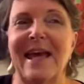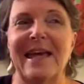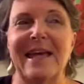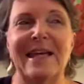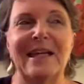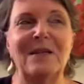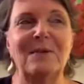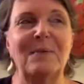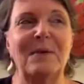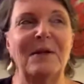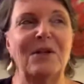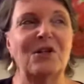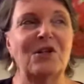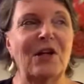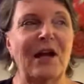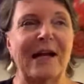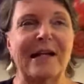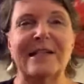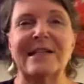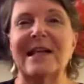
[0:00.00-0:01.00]
he's been
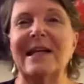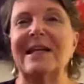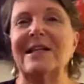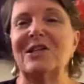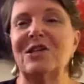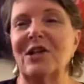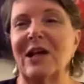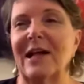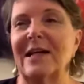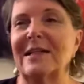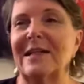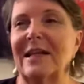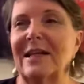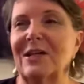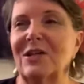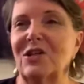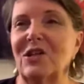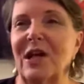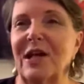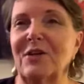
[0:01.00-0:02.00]
chatting and chatting
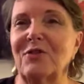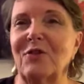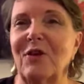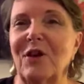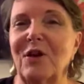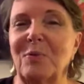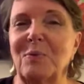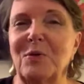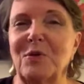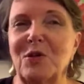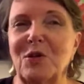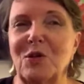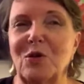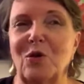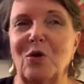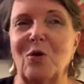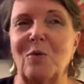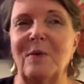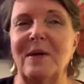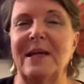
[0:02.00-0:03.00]
and chattering up a
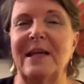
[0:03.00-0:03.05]
storm,